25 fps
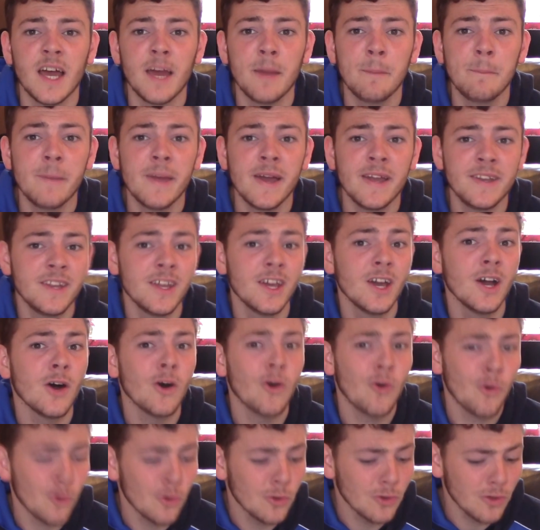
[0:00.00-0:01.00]
and made it a
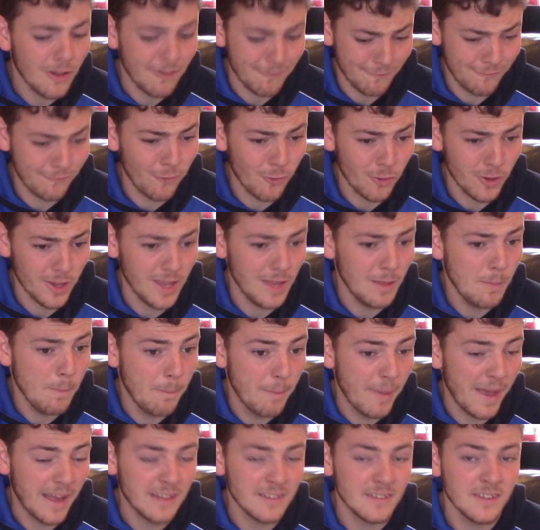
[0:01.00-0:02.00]
whole lot fucking
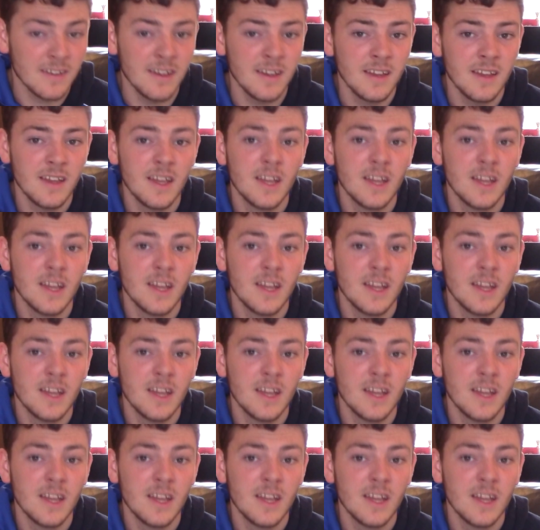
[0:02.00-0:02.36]
better.